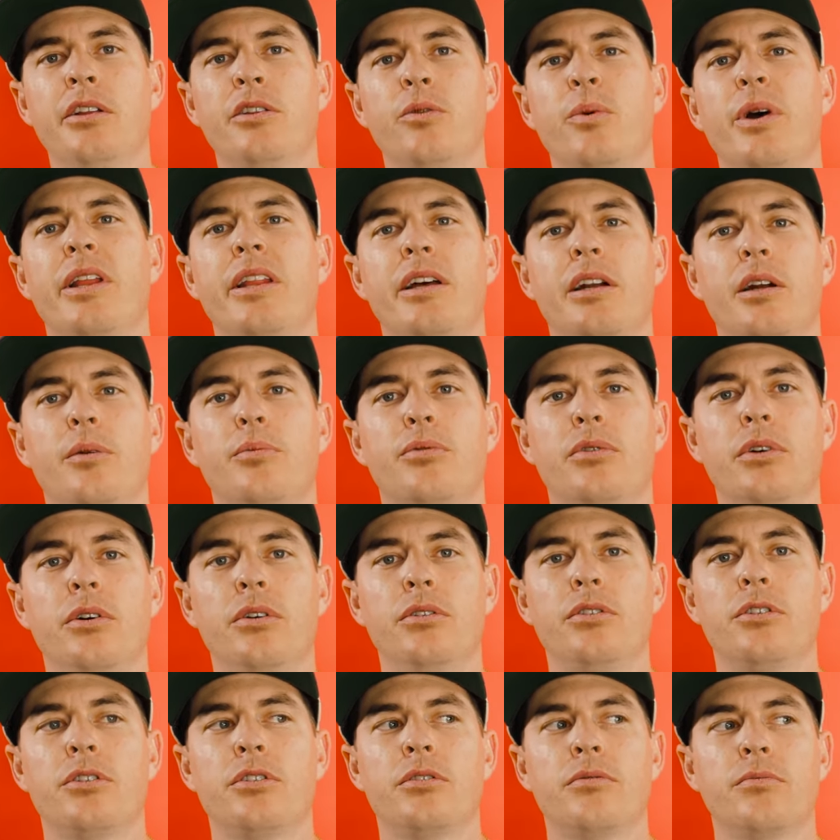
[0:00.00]
the way that I
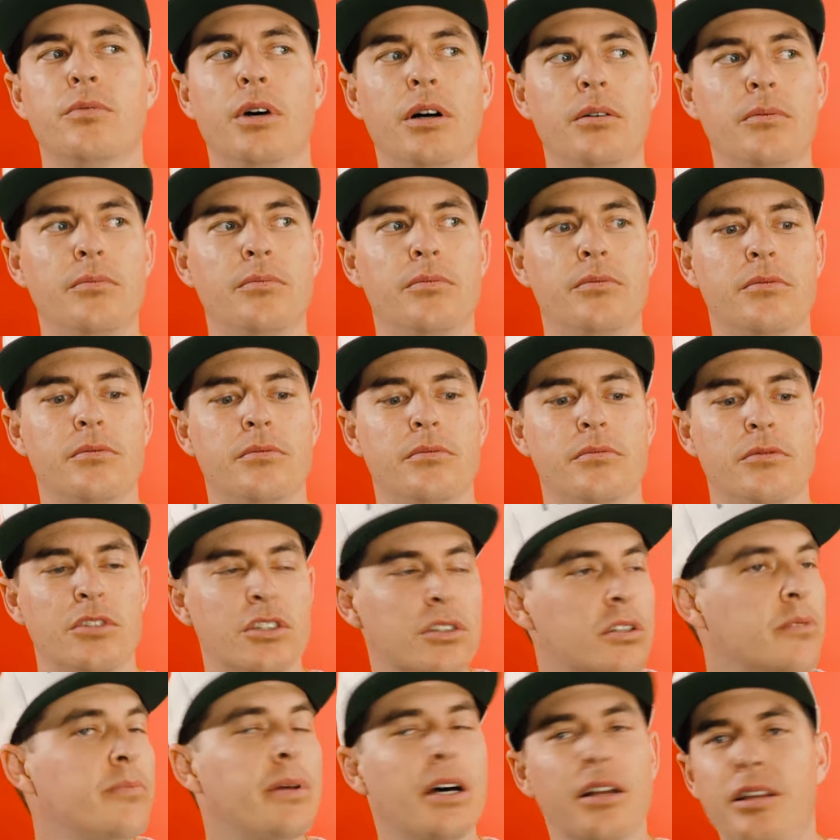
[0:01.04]
approached, well,
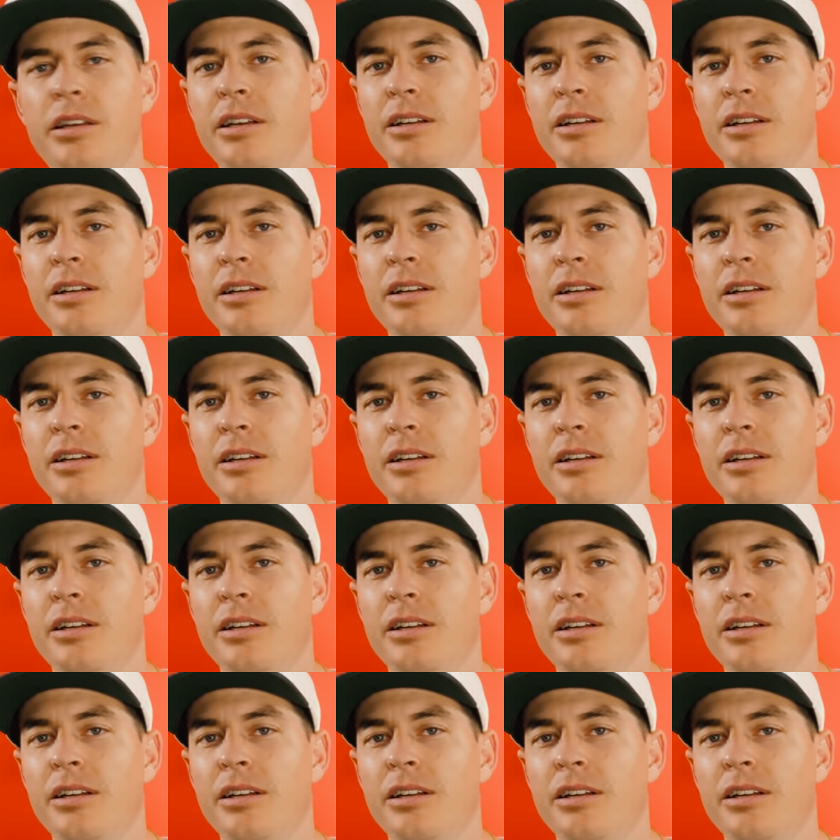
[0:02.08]
just about